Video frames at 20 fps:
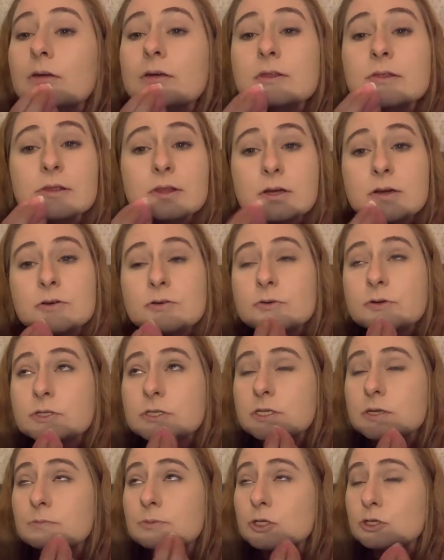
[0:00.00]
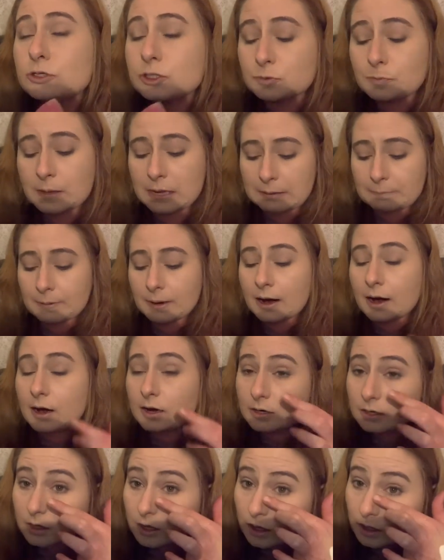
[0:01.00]
there was some newspaper
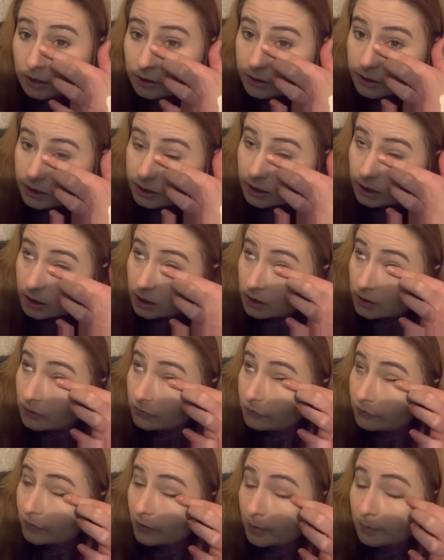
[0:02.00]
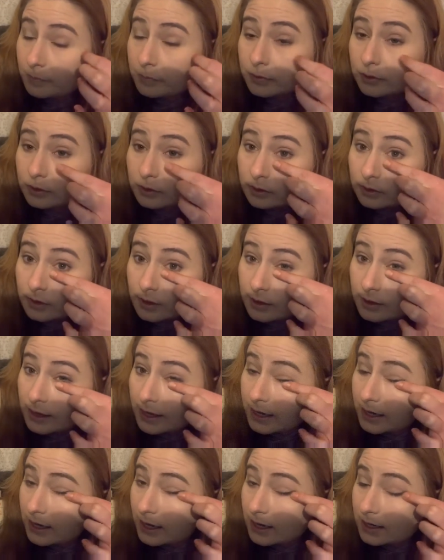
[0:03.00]
articles from the
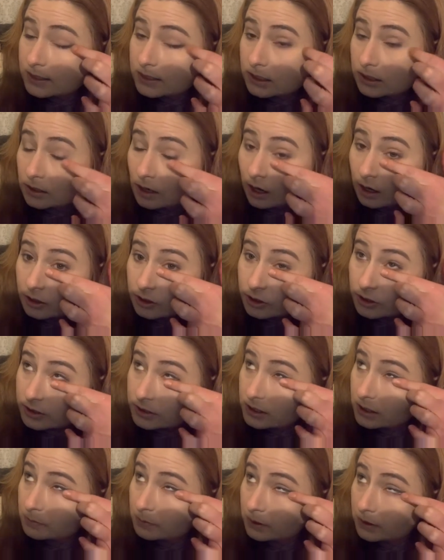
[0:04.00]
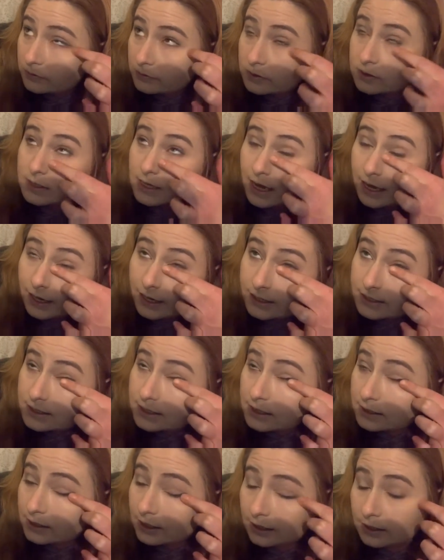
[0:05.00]
late 1800s, I believe is
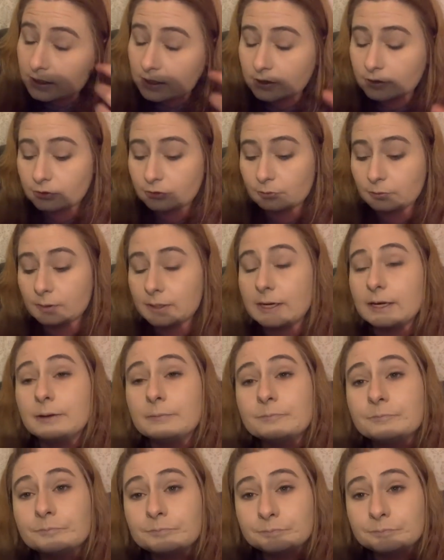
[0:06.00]
1893,